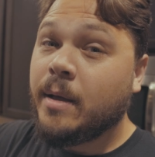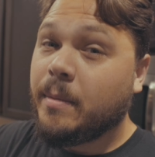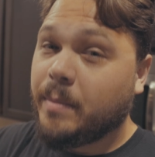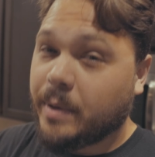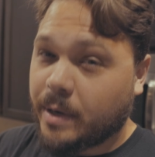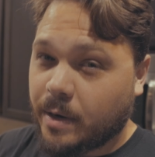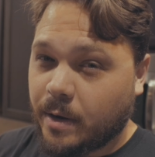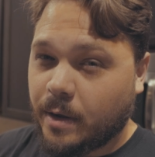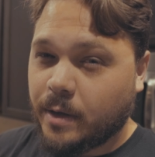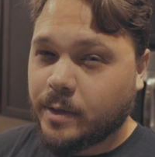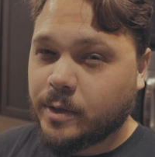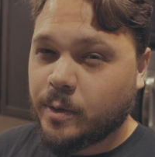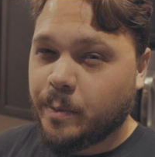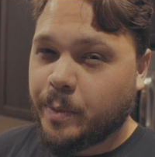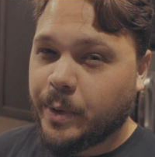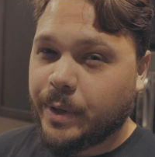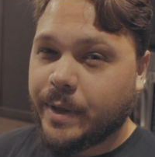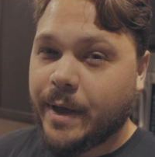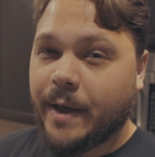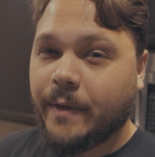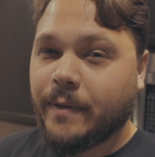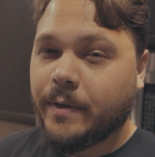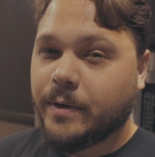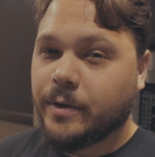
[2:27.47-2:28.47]
but I'll also put
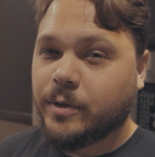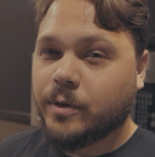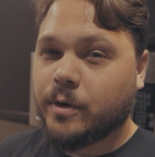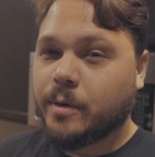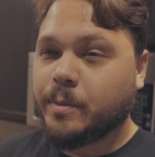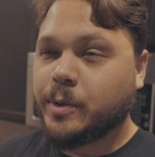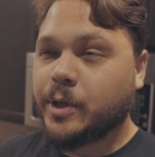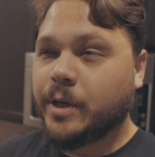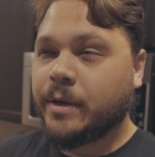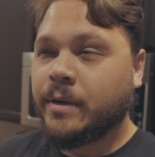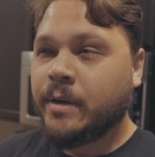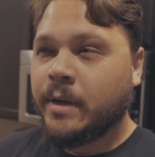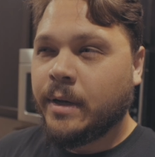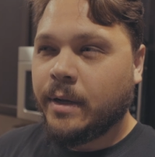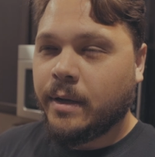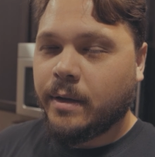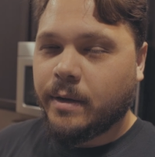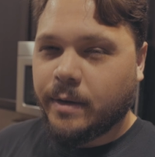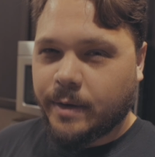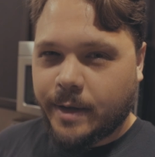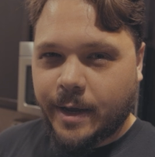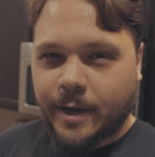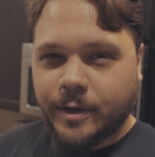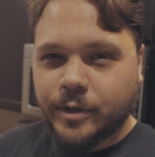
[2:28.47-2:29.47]
that in the description
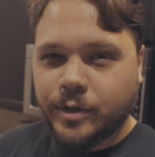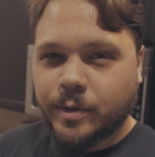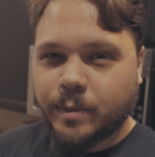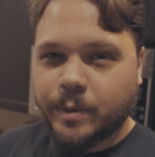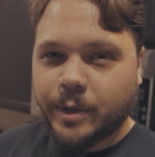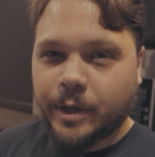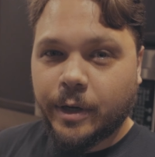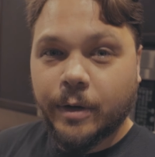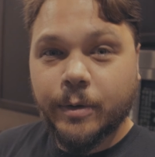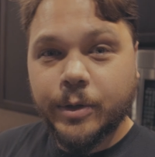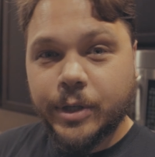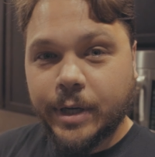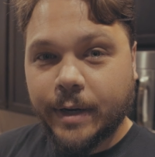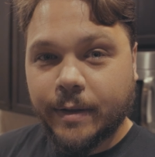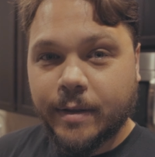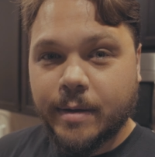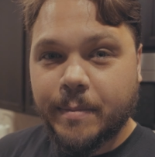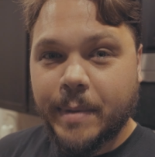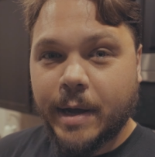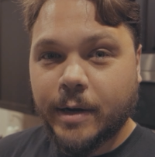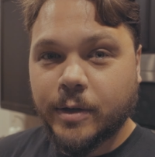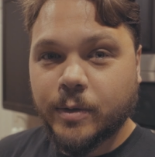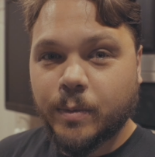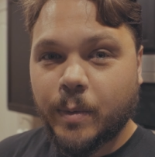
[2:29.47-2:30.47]
in case you want to go check
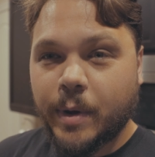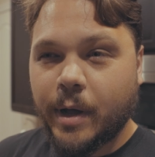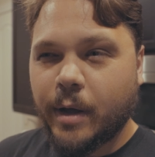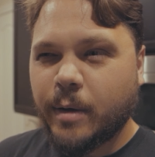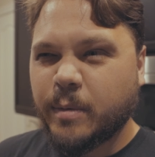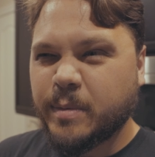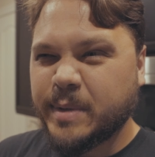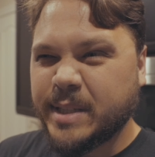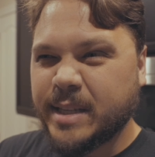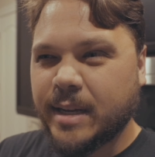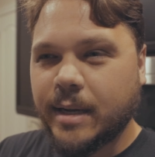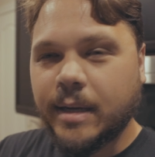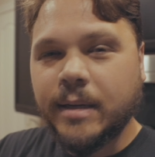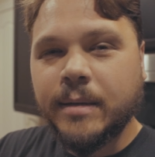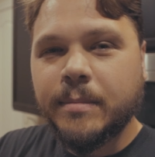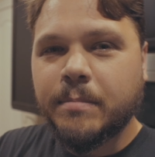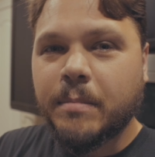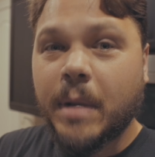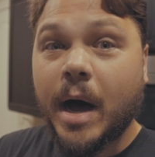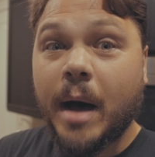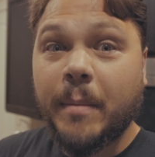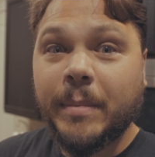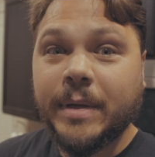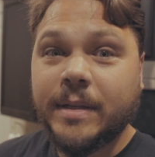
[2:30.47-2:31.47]
them out as well. It was a
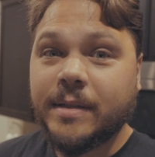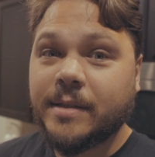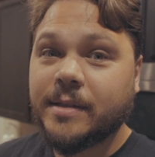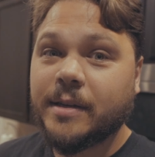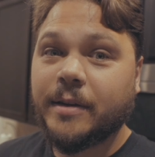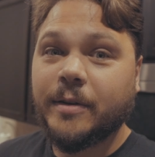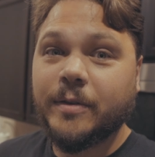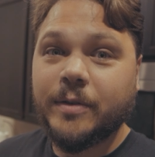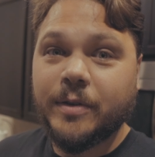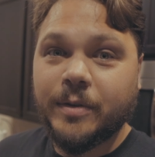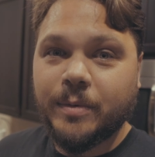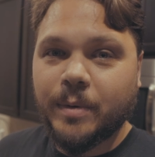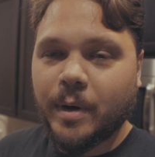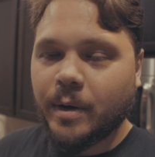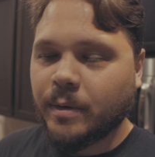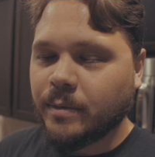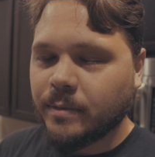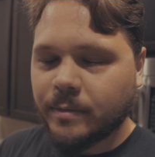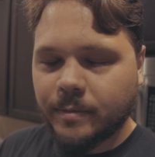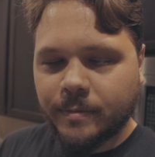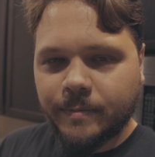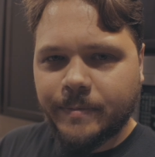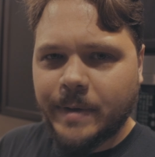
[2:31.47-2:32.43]
mom and son duo.